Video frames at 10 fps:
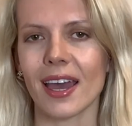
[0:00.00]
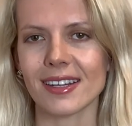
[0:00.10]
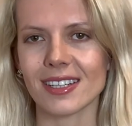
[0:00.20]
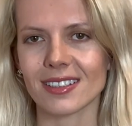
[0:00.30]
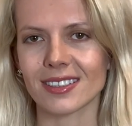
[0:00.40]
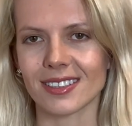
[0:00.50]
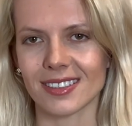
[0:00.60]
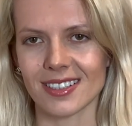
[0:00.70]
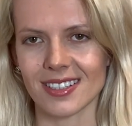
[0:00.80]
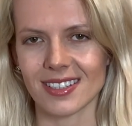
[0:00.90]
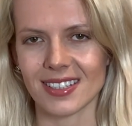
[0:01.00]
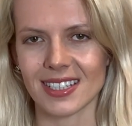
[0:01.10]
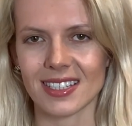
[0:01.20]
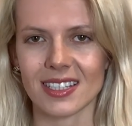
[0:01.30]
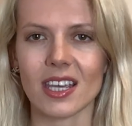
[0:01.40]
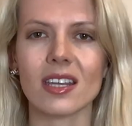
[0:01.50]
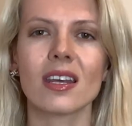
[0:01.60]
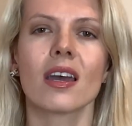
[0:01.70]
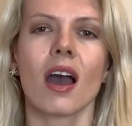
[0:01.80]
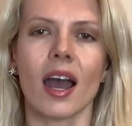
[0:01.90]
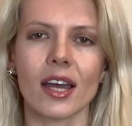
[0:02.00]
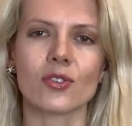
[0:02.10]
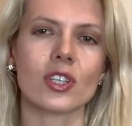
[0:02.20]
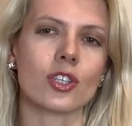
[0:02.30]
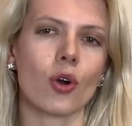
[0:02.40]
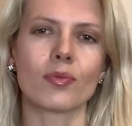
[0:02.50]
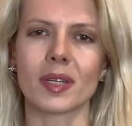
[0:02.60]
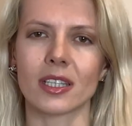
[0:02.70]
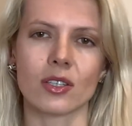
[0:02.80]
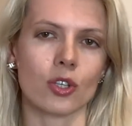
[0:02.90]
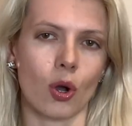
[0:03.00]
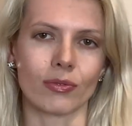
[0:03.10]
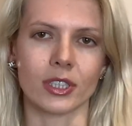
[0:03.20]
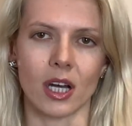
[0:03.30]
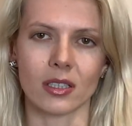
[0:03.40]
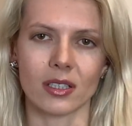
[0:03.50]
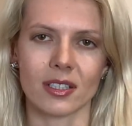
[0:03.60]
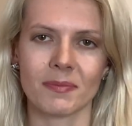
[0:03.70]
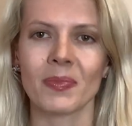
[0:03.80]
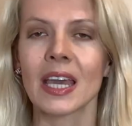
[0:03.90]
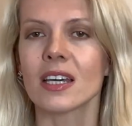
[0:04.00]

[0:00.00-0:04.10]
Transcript: and technical assistance in hundreds of millions of dollars.